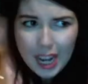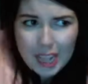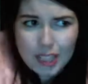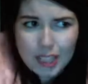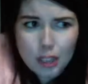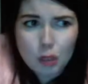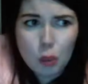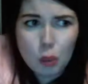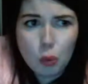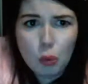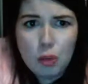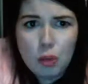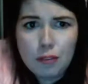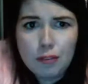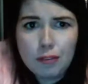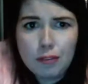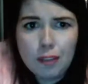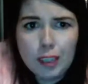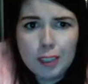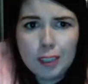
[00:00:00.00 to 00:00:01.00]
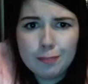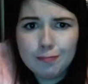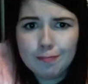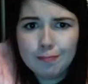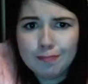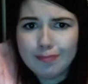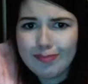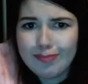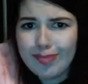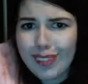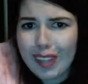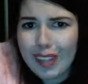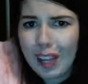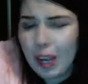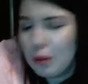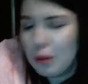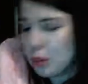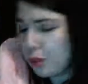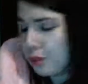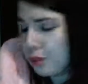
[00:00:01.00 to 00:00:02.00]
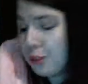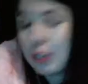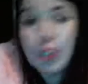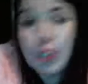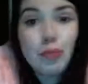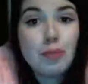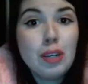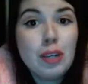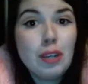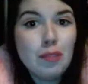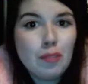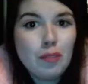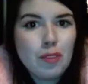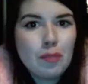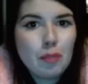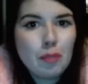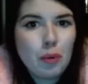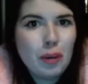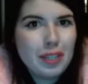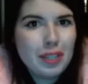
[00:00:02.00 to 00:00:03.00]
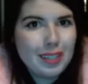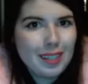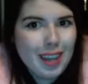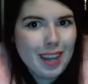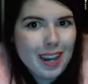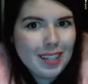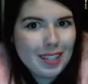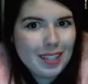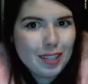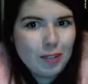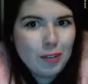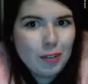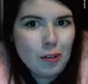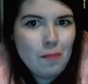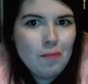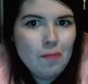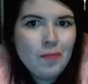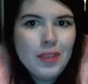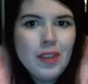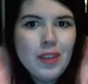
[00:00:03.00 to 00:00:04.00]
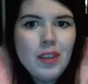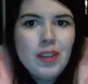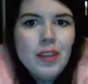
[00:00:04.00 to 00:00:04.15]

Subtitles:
High school, woof. I was fresh meat for the boys in high school.